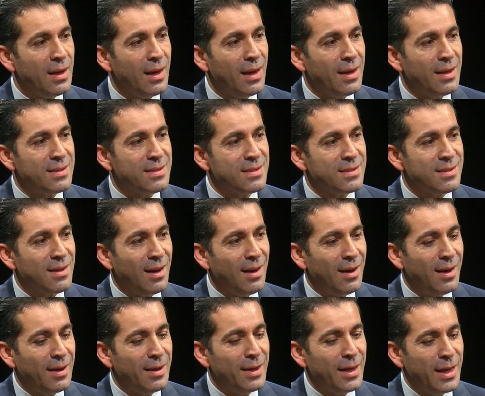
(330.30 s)

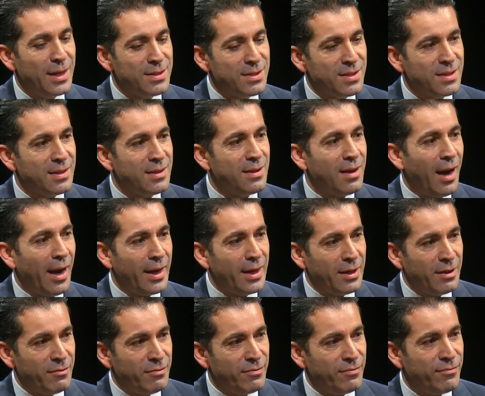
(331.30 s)
it's
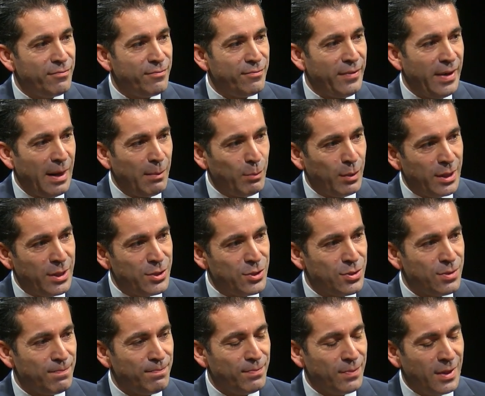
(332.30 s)
guiding
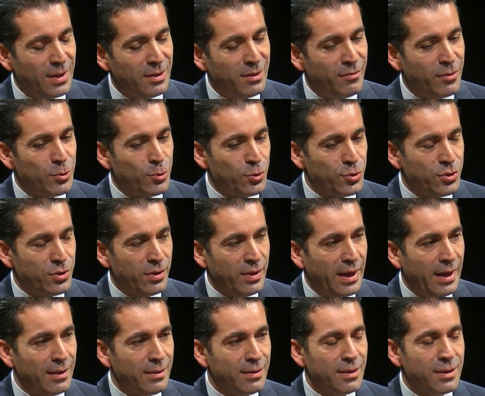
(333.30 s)
families, individuals to
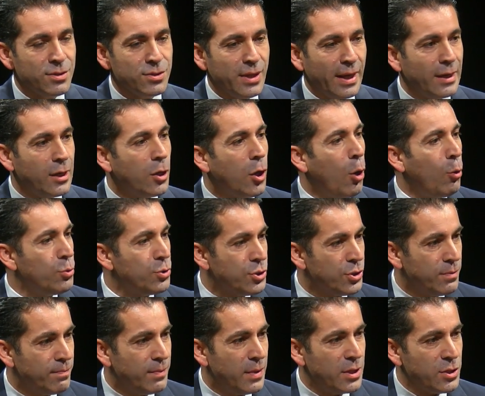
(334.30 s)
that. It's like a
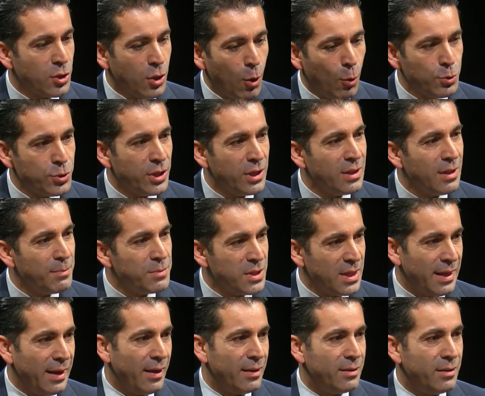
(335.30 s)
coach. It's coaching them
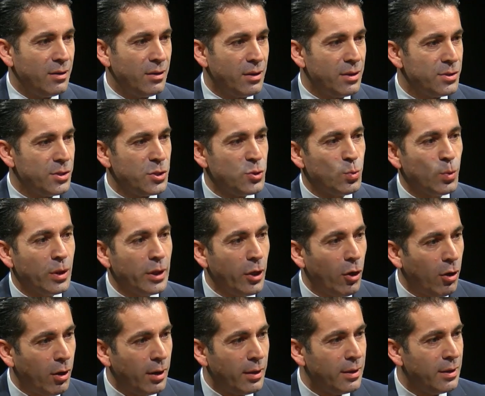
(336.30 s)
to get there, because it's really
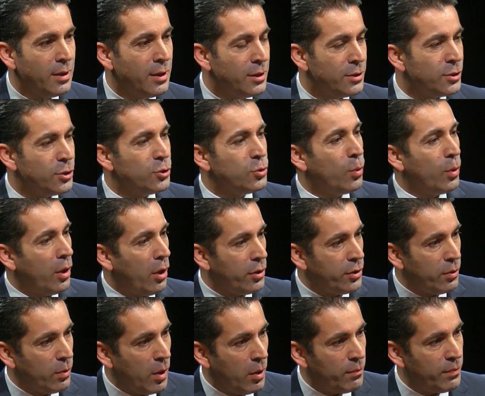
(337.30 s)
hard to do it
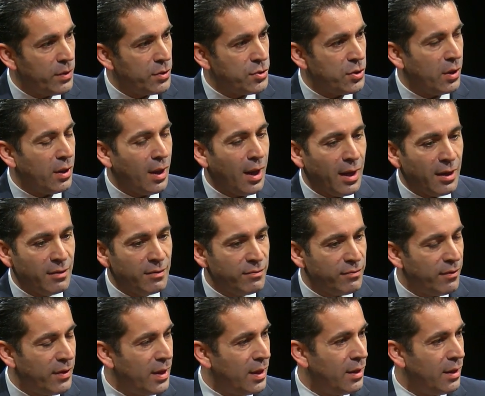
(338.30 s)
on your own. There's a lot of